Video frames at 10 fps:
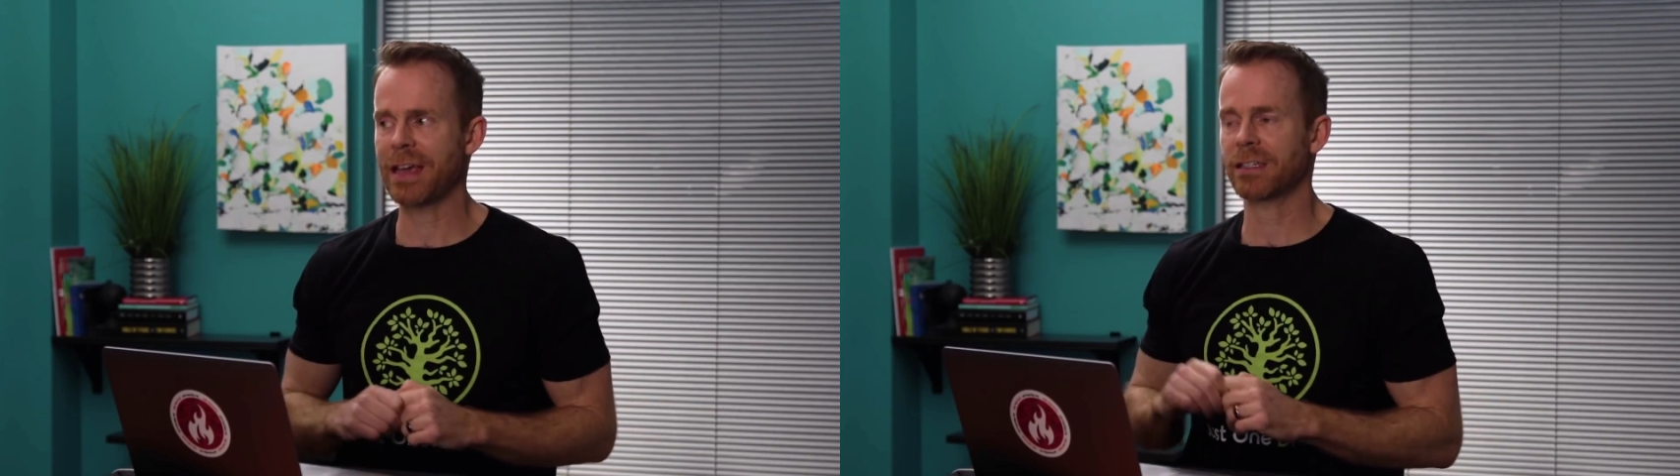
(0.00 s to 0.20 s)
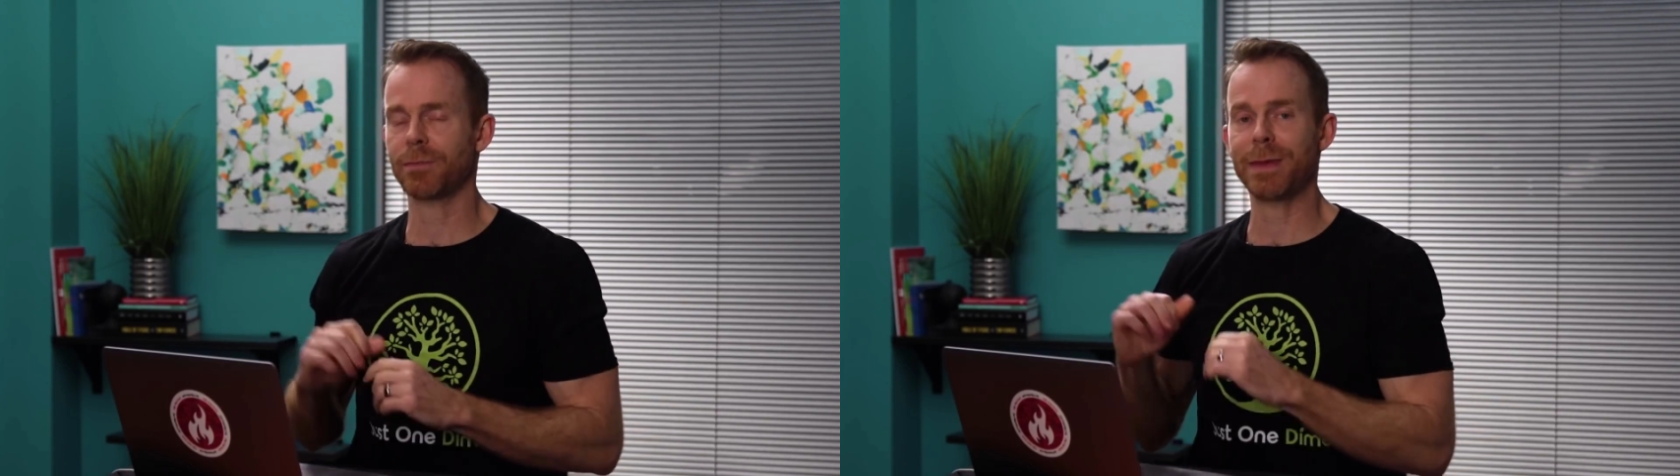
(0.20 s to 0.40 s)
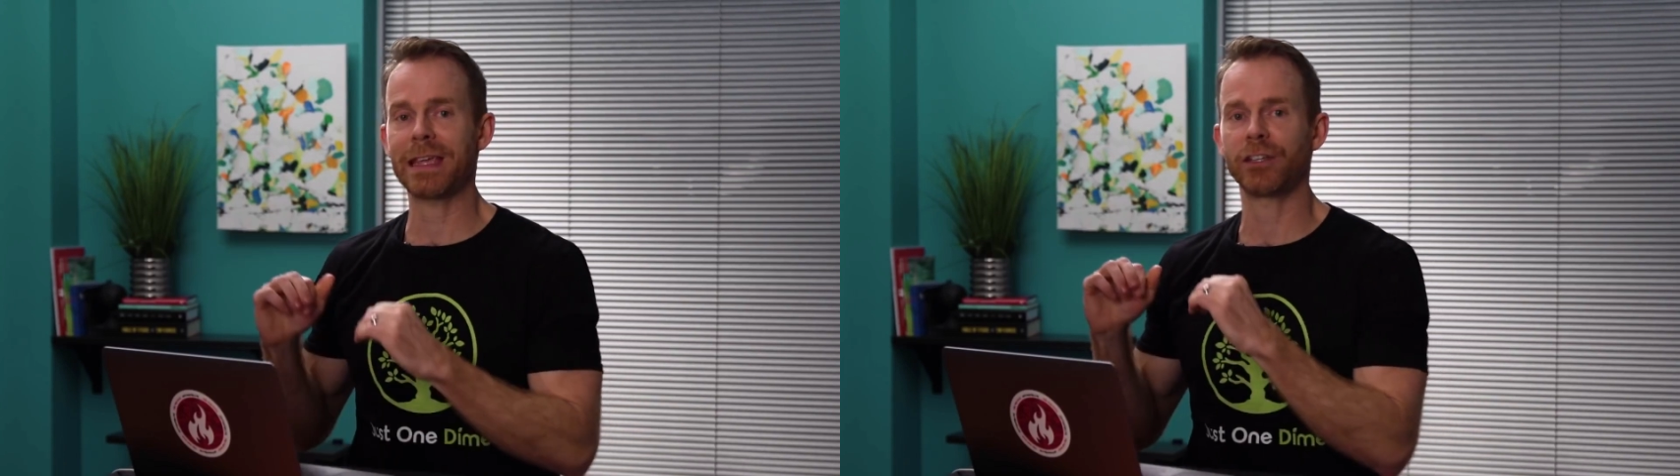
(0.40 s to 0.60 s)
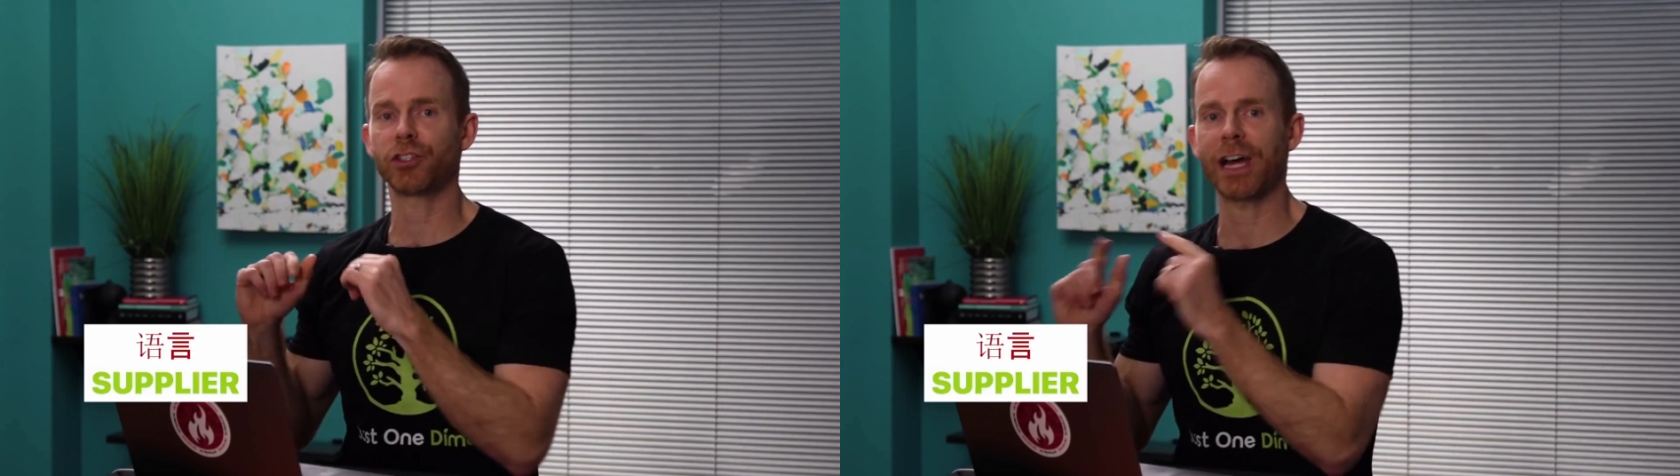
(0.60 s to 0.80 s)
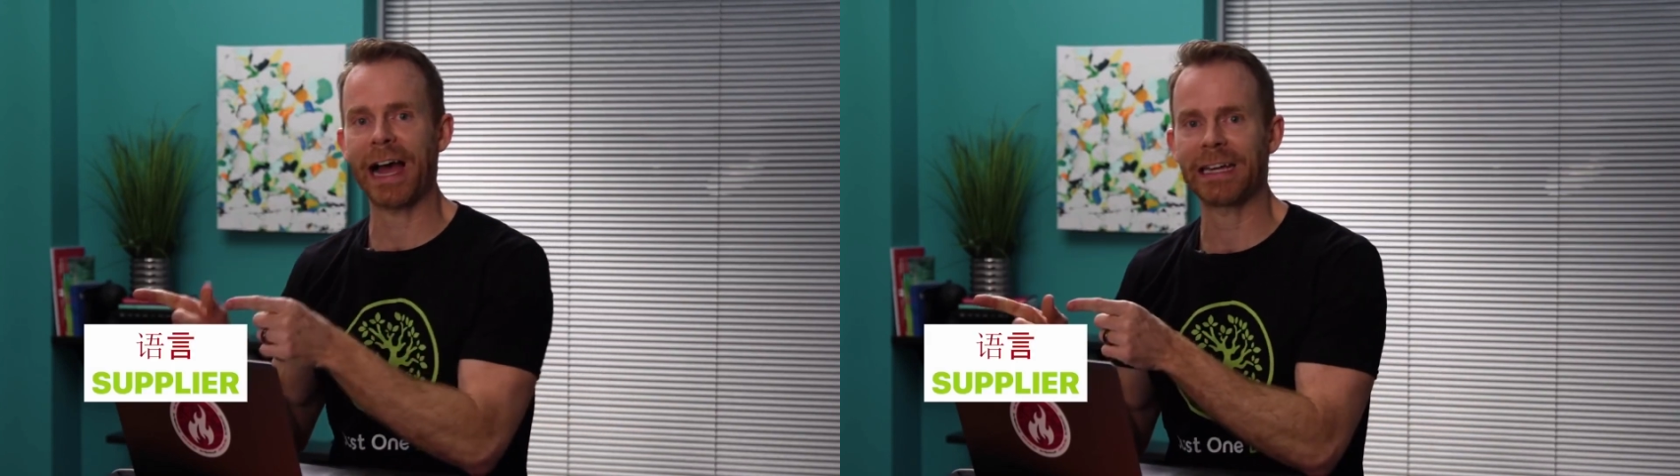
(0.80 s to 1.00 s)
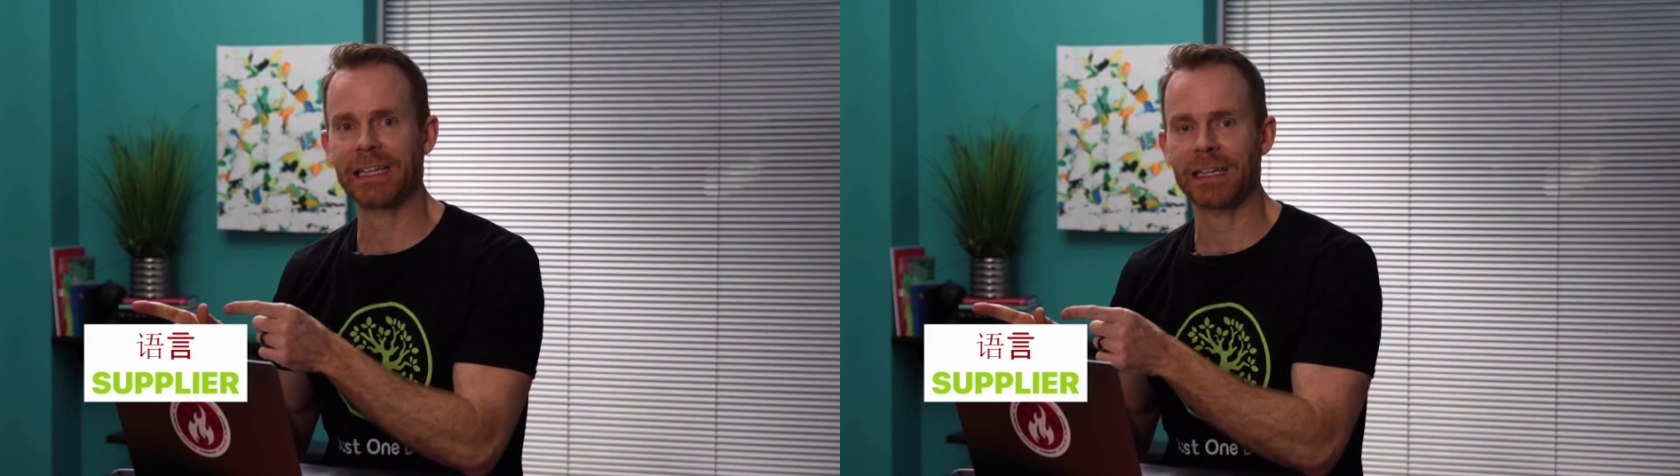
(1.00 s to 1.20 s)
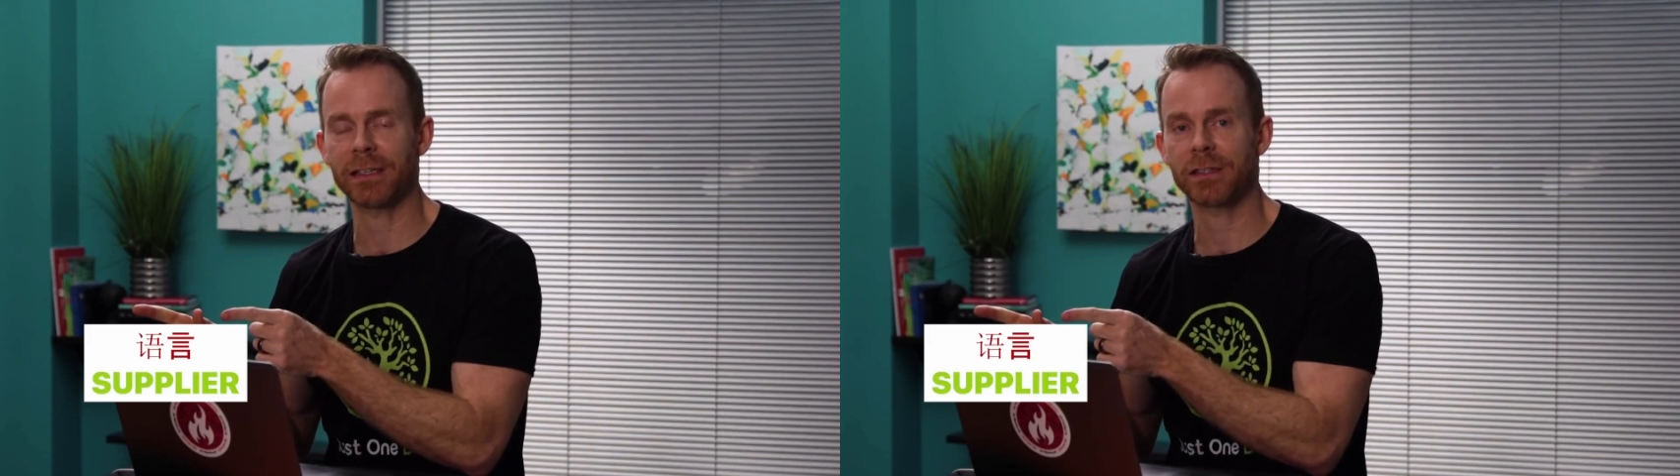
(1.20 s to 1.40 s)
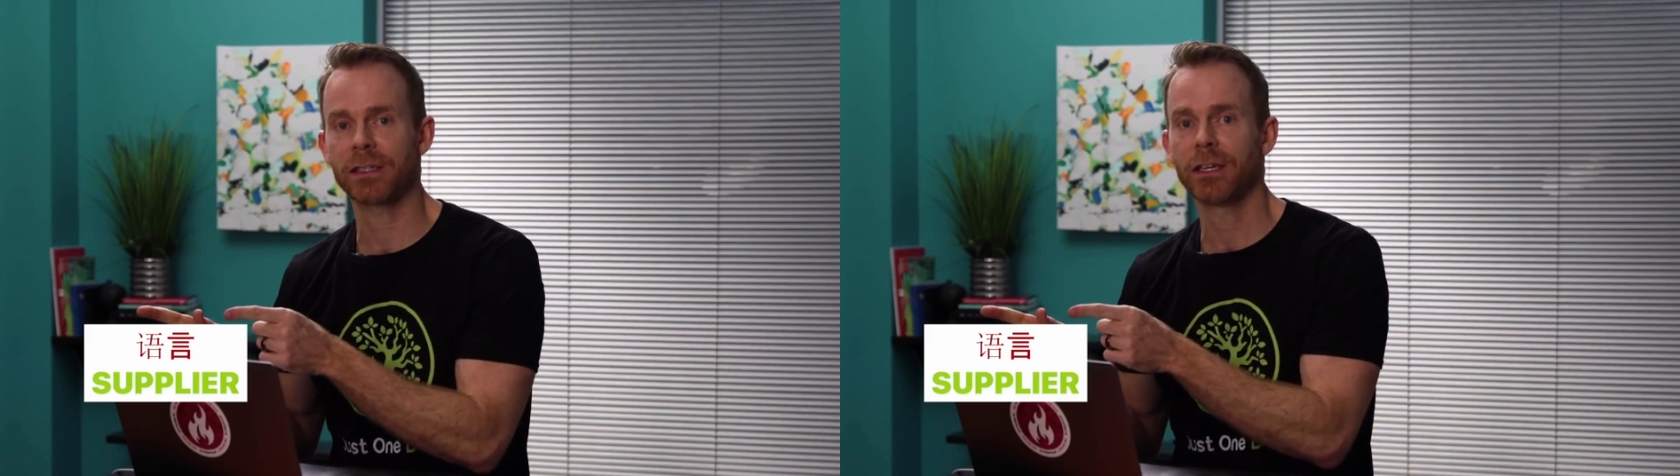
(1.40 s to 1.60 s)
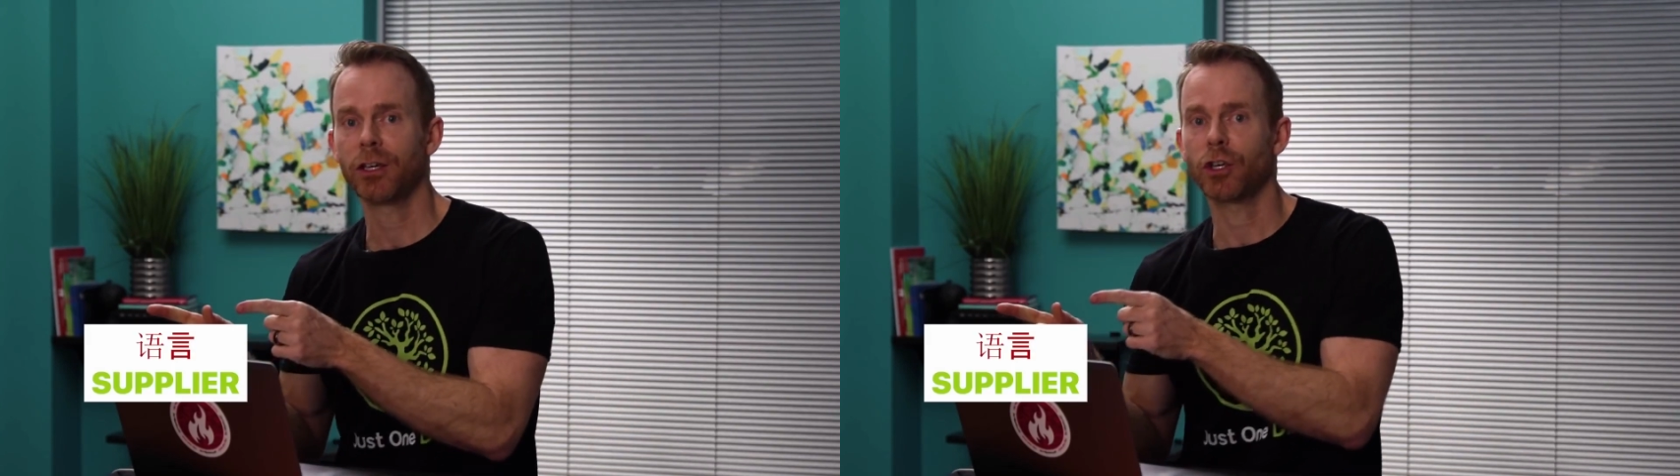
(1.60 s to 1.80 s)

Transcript: speak Chinese.